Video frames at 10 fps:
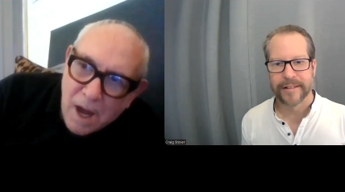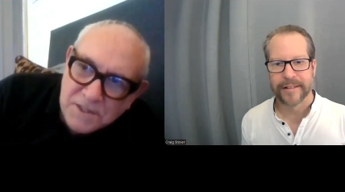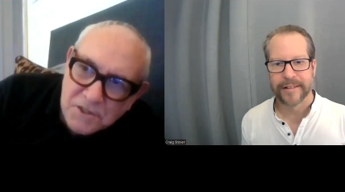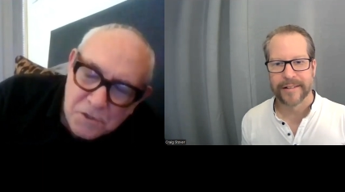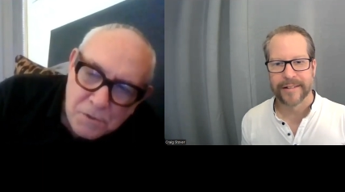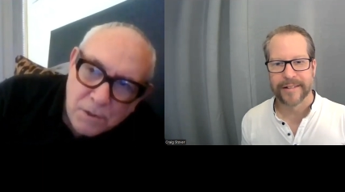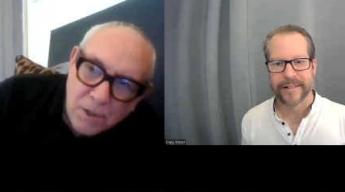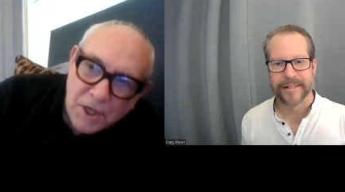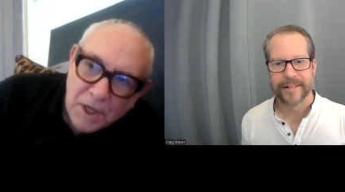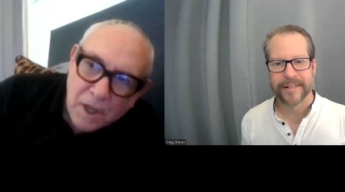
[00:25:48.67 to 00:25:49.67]
Speaker 1: I do
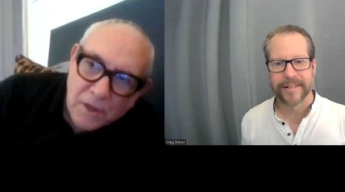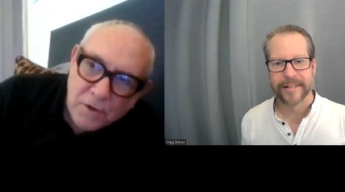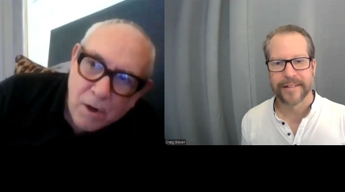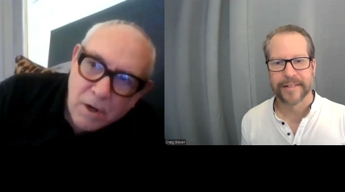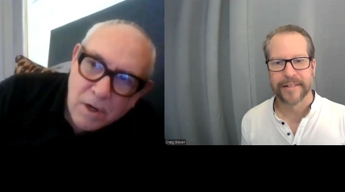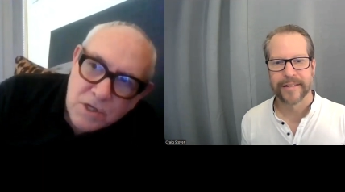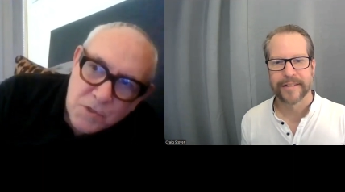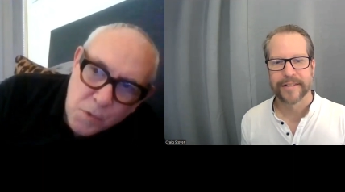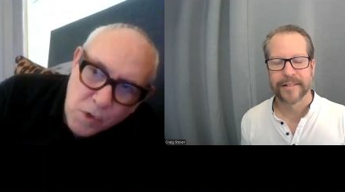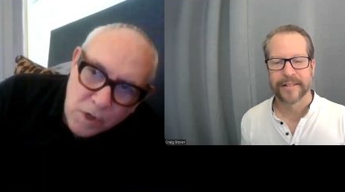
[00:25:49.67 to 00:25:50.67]
look at other
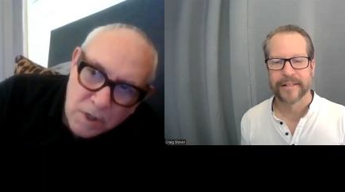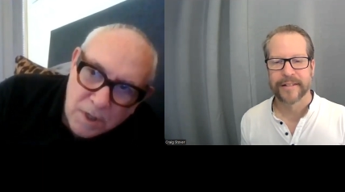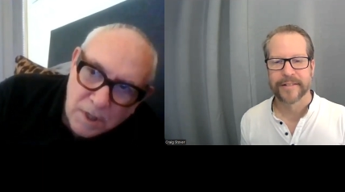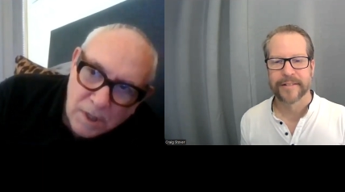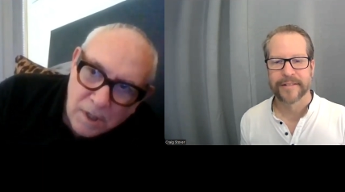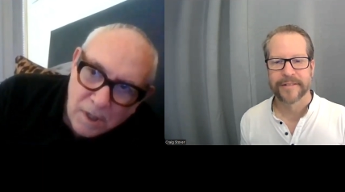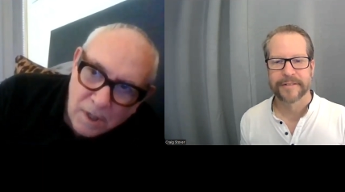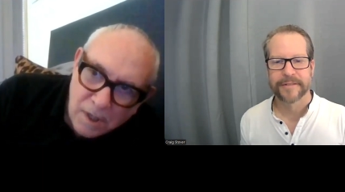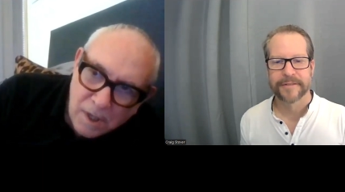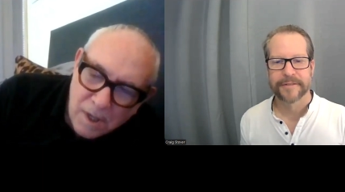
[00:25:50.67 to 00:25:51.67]
artists' work.
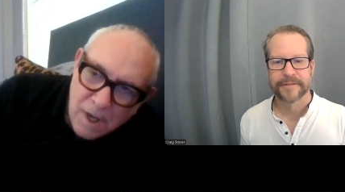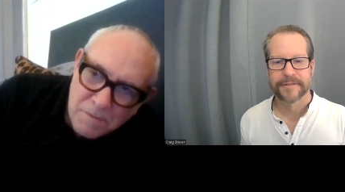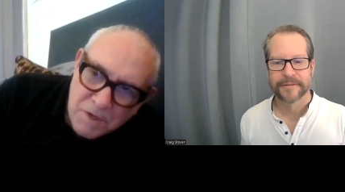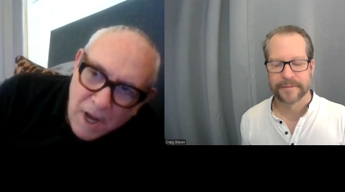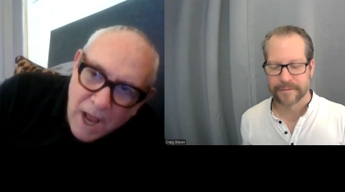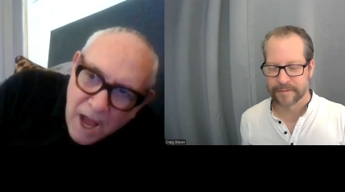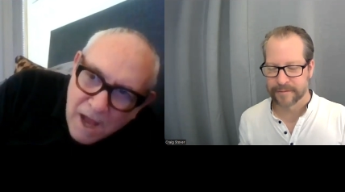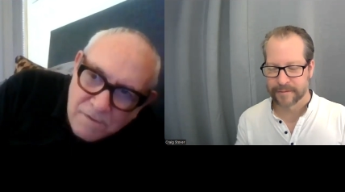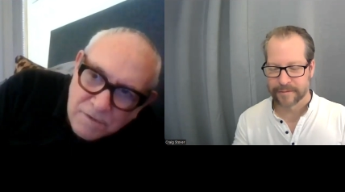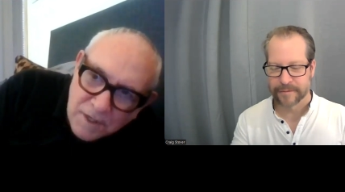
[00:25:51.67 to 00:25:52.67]
I mean, I
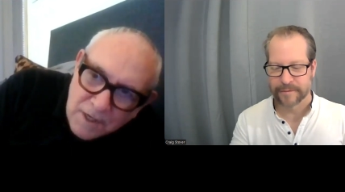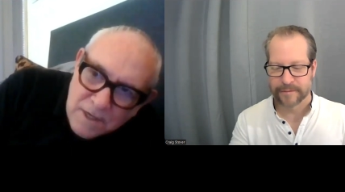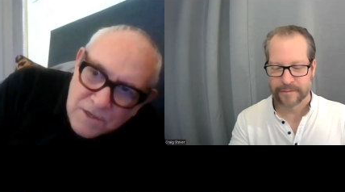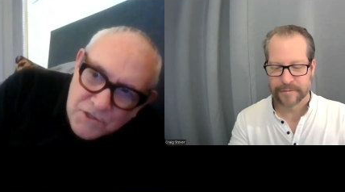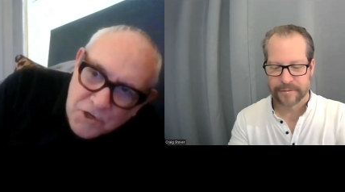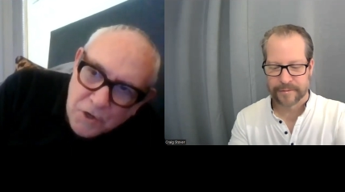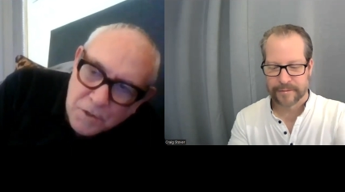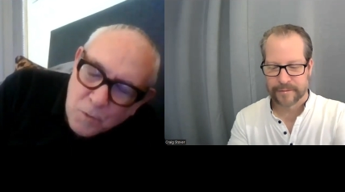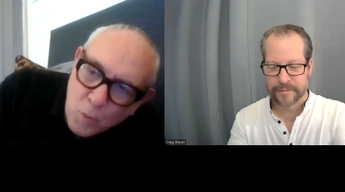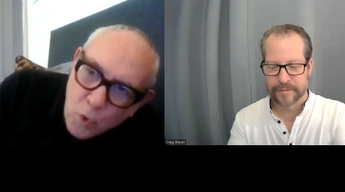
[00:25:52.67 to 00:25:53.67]
have
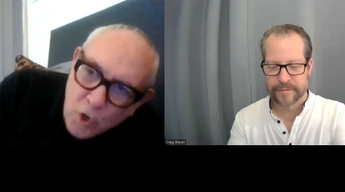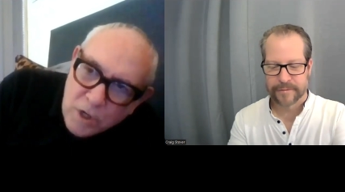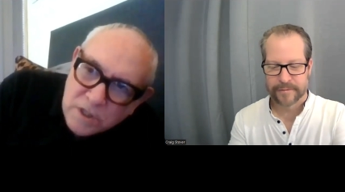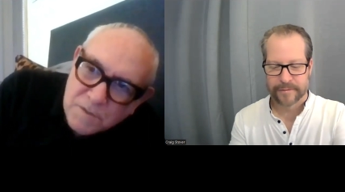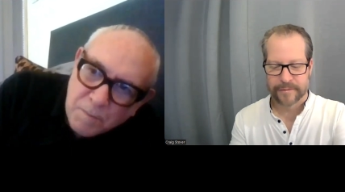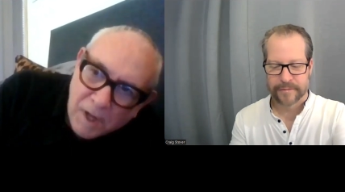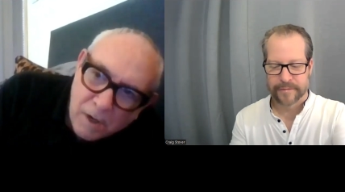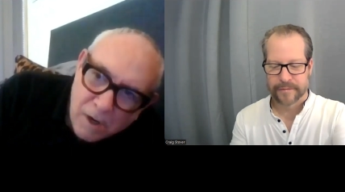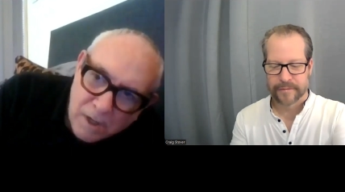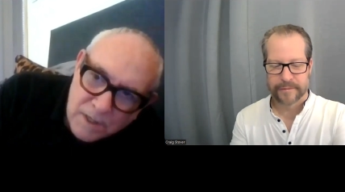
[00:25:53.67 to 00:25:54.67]
certain works
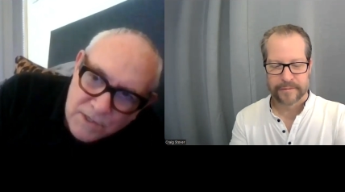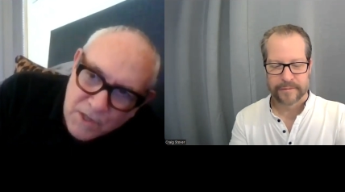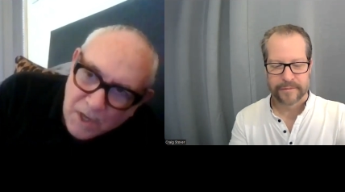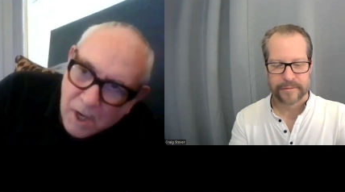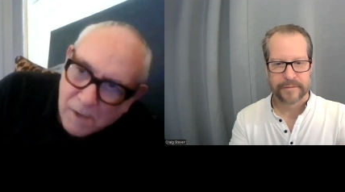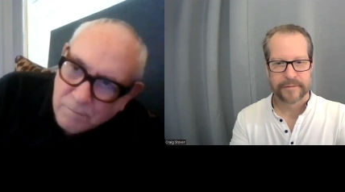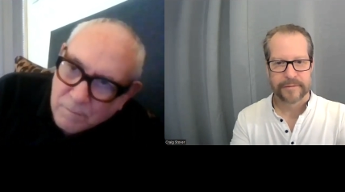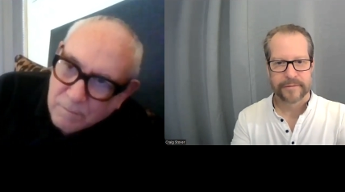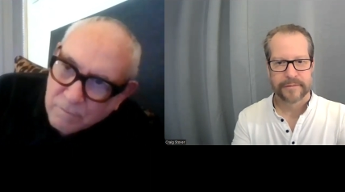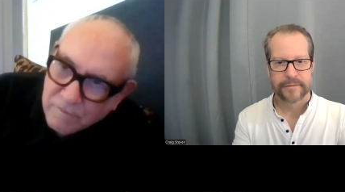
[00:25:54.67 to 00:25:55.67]
by artists that
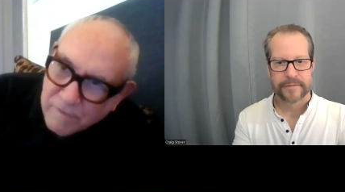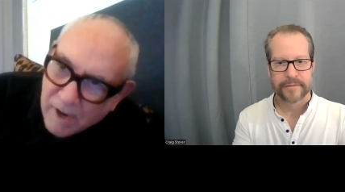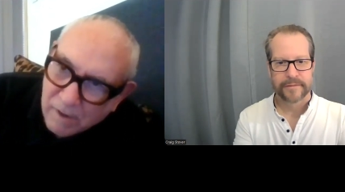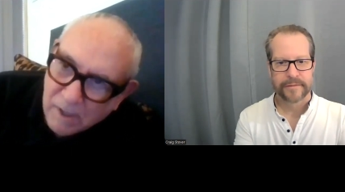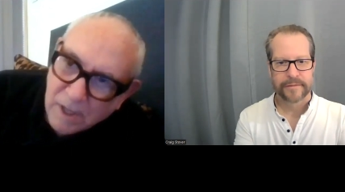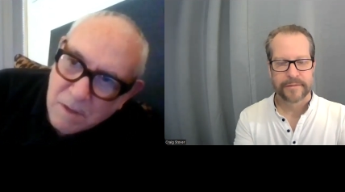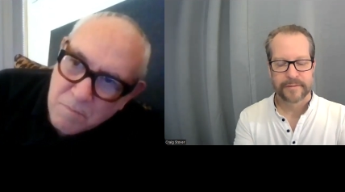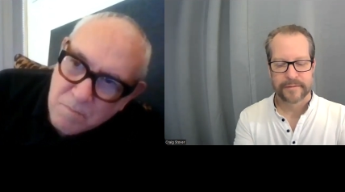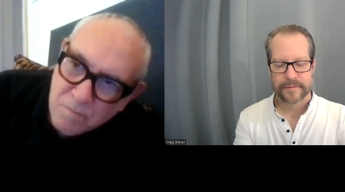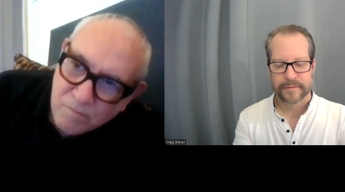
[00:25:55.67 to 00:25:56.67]
I'm
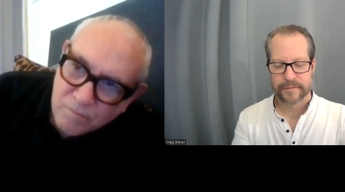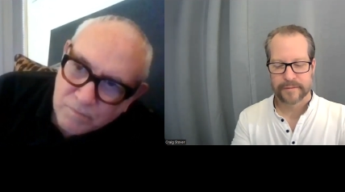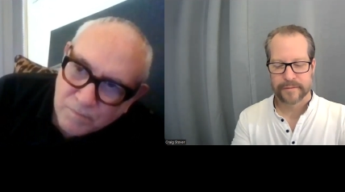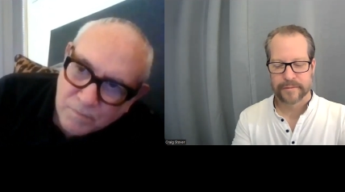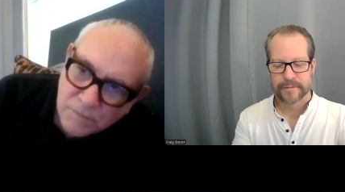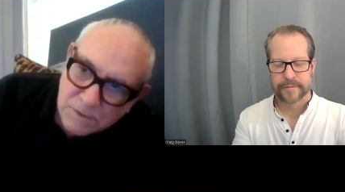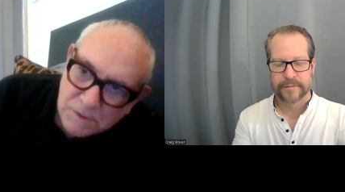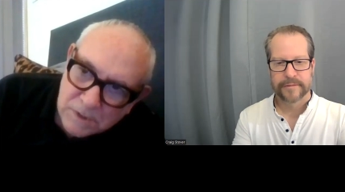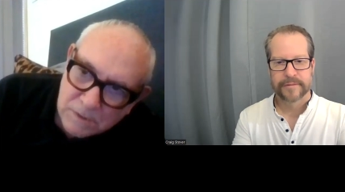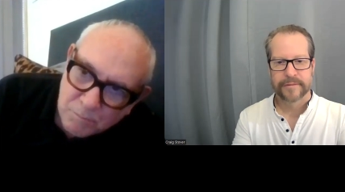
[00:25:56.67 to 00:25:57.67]
very
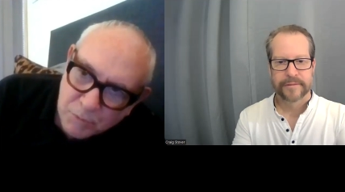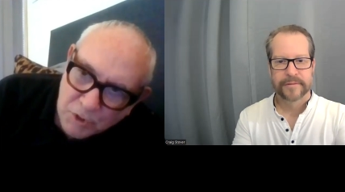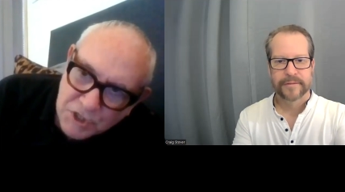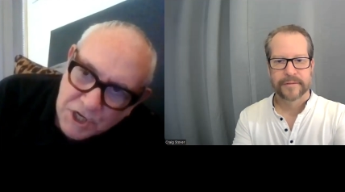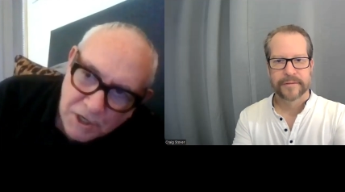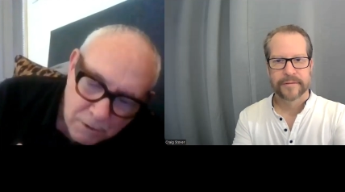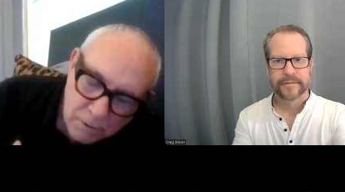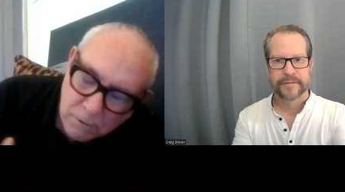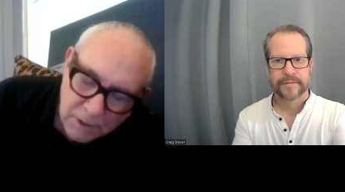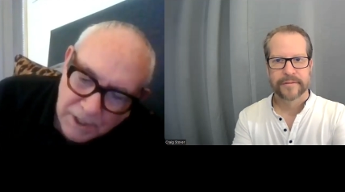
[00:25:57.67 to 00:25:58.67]

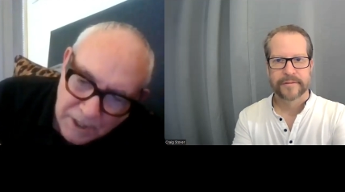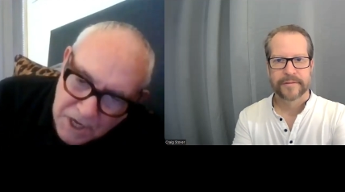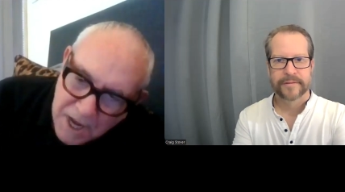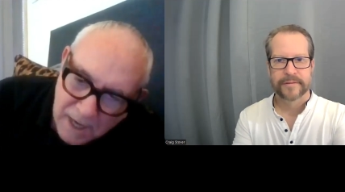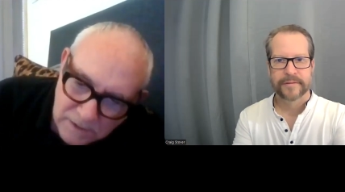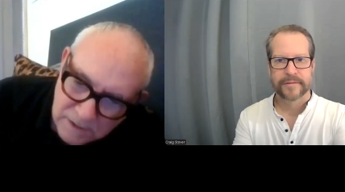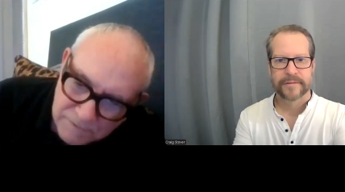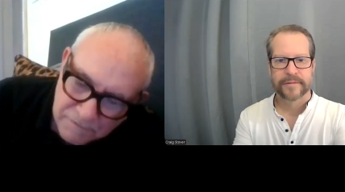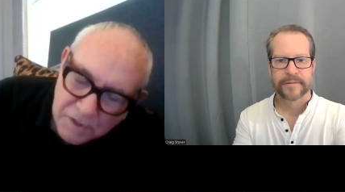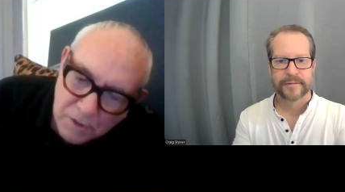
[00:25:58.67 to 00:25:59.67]
particularly
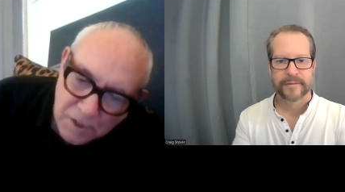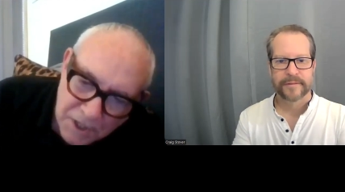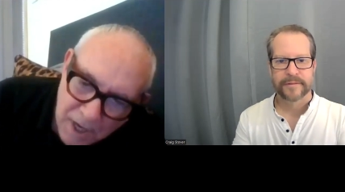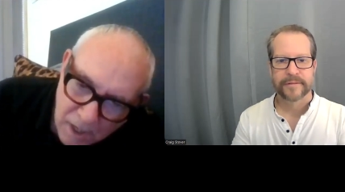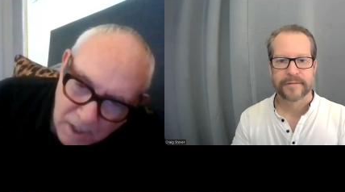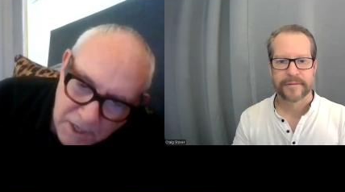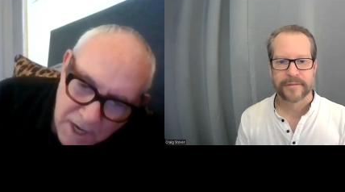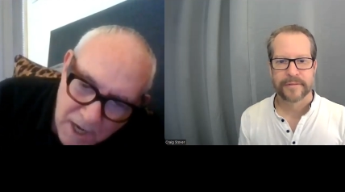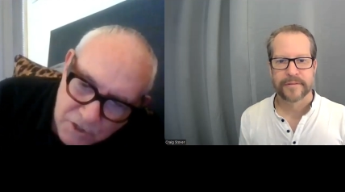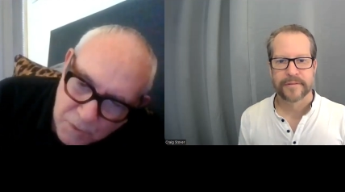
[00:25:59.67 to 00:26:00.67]
connected, feel a
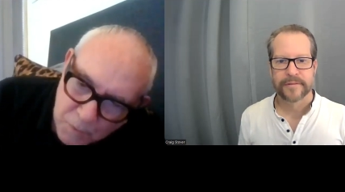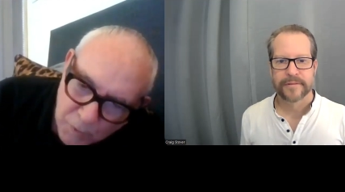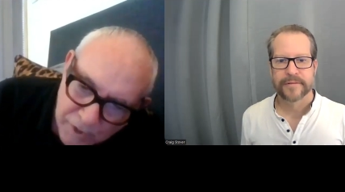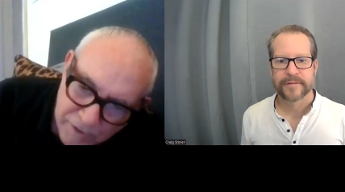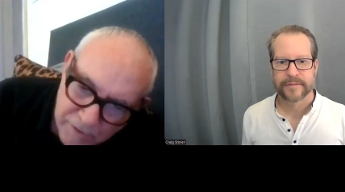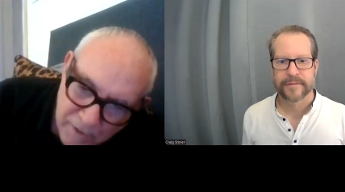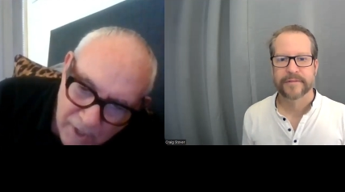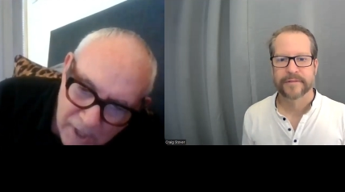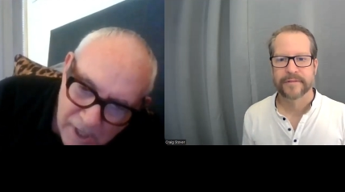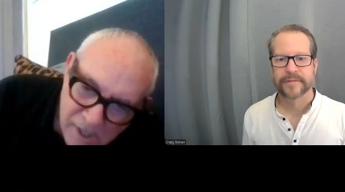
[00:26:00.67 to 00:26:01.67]
connection with.
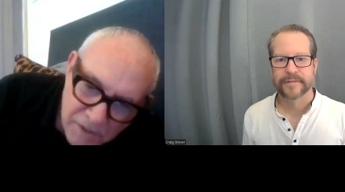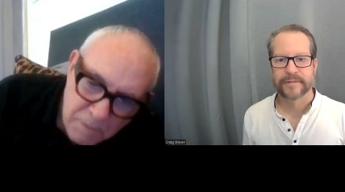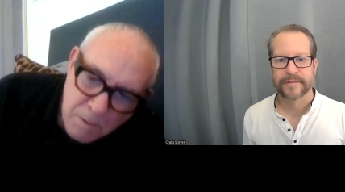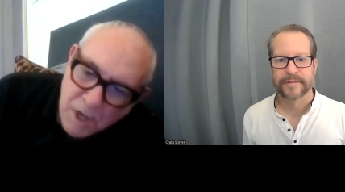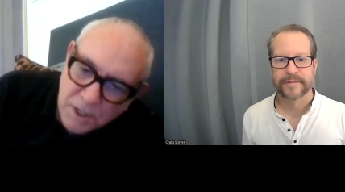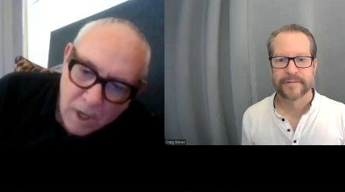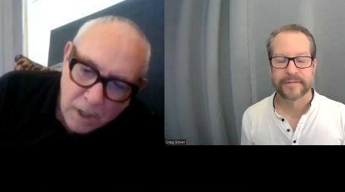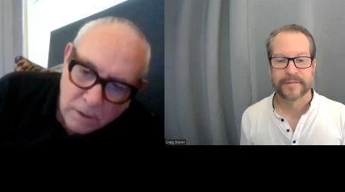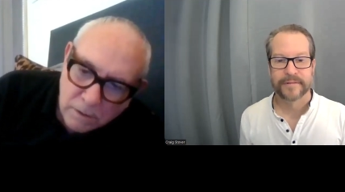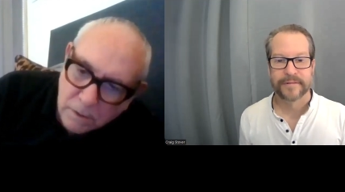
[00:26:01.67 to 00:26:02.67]
They might not